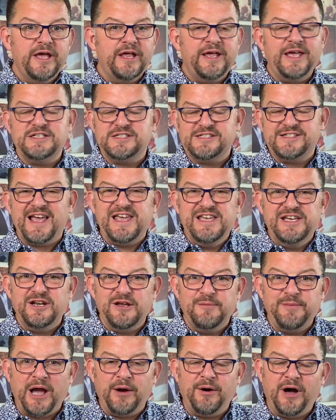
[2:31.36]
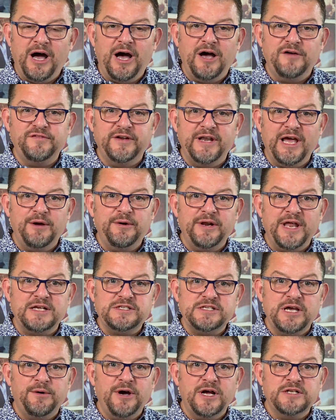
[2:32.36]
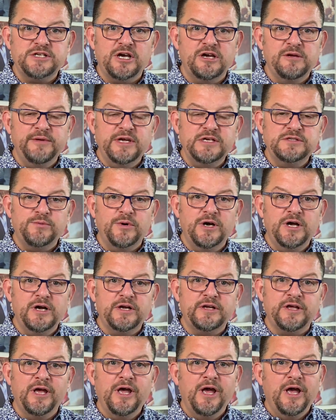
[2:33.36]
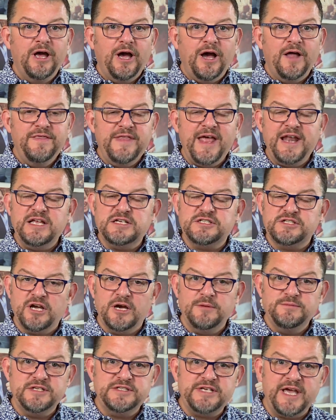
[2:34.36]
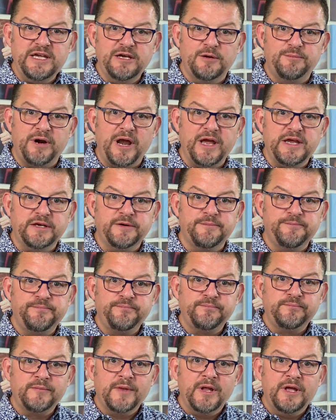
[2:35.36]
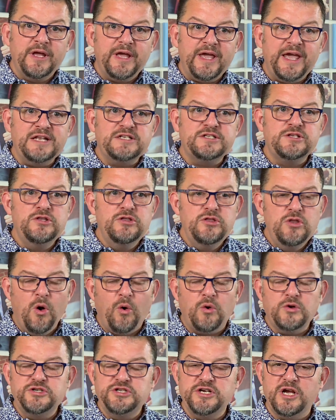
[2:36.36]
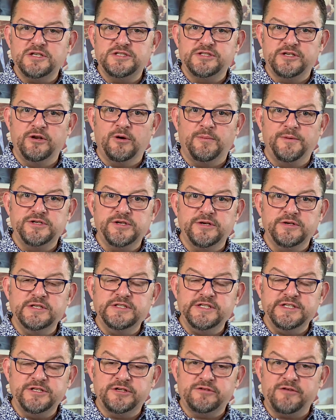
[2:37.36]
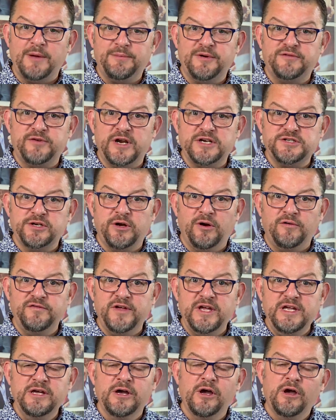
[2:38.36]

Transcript: it's taken about half an hour, that's how our timings work, and then it's time to take a break. It's not just an opportunity to grab a fresh coffee,